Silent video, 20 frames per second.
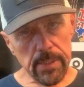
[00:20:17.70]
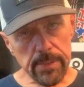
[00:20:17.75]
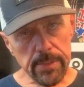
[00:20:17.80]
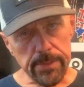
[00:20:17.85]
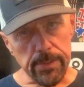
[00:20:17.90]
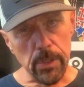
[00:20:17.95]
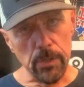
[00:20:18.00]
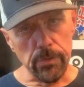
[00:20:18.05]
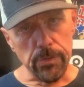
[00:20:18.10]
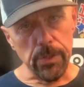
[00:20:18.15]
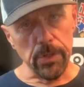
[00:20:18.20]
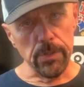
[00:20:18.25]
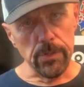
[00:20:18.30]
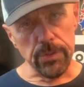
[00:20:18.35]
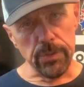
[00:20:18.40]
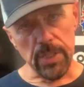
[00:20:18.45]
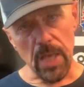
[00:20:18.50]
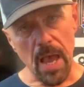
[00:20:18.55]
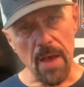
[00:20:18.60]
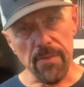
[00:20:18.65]

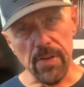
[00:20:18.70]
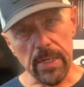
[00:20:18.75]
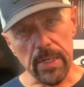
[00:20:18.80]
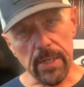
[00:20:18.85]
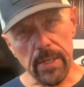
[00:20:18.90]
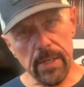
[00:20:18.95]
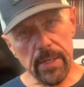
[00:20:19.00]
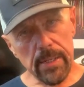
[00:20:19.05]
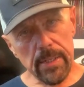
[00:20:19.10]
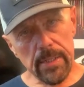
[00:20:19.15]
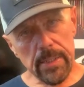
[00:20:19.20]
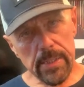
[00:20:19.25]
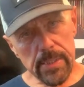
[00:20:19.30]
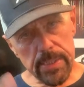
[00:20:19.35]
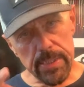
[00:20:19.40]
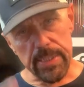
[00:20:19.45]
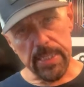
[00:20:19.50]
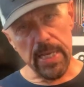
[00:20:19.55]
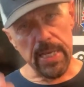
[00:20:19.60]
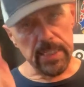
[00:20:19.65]

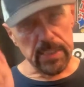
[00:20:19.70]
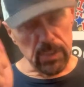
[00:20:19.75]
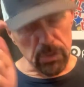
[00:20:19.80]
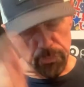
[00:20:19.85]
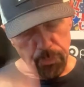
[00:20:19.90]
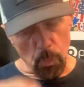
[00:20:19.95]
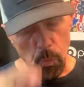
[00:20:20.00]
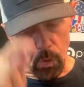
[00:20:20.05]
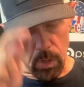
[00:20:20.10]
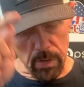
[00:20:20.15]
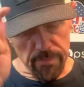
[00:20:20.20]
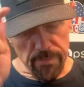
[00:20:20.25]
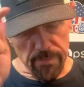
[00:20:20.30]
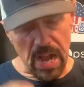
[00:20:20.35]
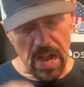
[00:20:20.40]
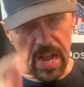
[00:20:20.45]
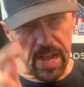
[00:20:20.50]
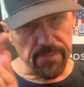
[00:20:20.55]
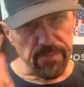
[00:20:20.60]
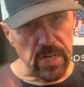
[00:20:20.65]

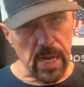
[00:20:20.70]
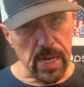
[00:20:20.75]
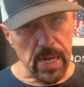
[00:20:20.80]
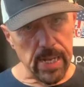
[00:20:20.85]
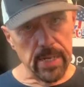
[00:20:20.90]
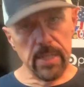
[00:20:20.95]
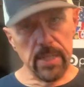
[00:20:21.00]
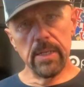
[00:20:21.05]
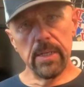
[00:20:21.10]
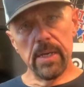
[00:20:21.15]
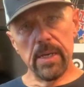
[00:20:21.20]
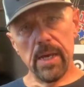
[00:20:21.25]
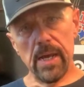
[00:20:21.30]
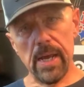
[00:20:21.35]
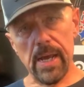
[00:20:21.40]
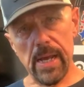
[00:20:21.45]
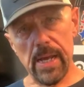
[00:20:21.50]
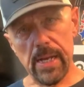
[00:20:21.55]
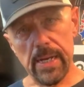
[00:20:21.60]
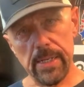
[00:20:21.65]
657-227-6459.
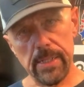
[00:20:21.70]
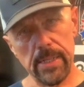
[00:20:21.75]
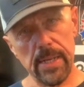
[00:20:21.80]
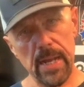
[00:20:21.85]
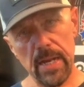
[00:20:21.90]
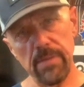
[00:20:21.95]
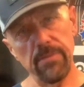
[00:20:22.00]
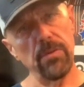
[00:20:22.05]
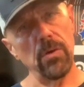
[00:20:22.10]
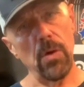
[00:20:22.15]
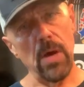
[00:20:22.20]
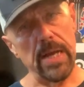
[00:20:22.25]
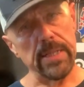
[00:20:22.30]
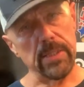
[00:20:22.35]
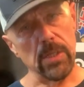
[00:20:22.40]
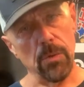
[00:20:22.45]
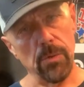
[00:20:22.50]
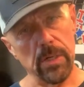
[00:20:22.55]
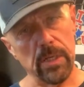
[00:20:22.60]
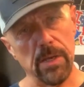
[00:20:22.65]
And any of you out
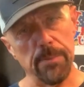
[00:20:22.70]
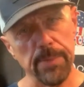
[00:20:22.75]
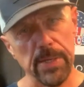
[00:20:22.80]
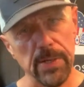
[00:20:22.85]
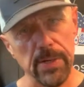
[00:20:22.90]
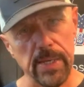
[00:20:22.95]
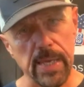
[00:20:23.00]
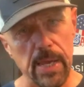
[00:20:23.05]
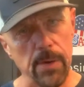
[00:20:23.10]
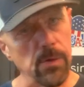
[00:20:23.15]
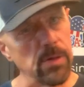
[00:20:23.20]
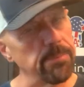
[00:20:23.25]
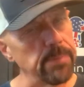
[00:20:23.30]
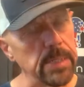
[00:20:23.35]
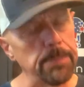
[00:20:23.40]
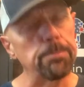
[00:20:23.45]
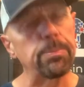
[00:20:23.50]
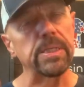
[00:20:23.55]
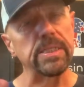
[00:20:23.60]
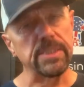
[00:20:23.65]
there want to communicate with me,
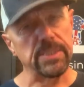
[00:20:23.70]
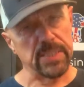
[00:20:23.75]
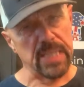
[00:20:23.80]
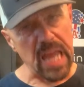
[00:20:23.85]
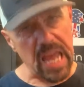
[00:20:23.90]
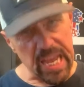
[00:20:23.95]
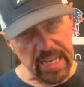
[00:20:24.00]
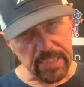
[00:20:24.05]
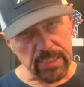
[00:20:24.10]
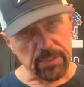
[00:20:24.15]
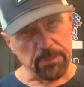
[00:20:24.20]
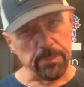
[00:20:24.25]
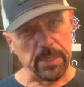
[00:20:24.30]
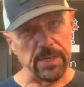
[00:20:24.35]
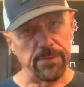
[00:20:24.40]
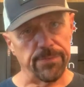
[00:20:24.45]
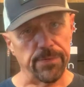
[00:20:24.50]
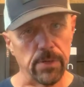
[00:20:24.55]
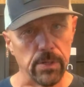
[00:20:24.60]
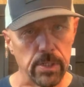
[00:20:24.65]
please text me
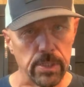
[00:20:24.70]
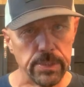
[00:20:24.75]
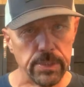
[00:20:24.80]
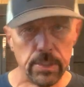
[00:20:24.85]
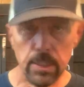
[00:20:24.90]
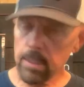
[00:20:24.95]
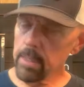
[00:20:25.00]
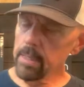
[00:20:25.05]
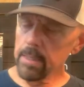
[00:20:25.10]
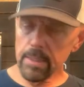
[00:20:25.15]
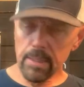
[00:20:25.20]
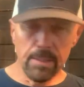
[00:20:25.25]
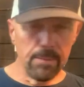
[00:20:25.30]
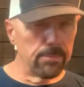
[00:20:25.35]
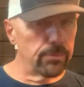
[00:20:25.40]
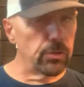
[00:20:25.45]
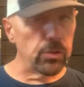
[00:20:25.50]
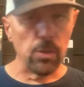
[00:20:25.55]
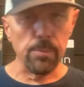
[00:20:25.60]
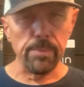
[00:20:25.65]
first. So